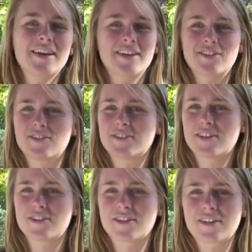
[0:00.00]
it's just
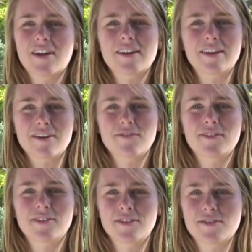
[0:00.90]
such a
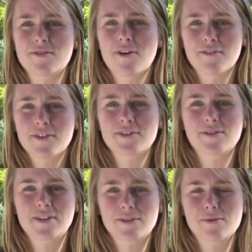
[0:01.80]
gift to all of us who
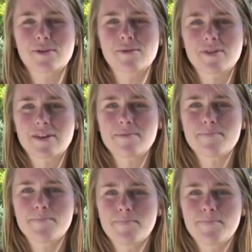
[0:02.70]
get to work with them.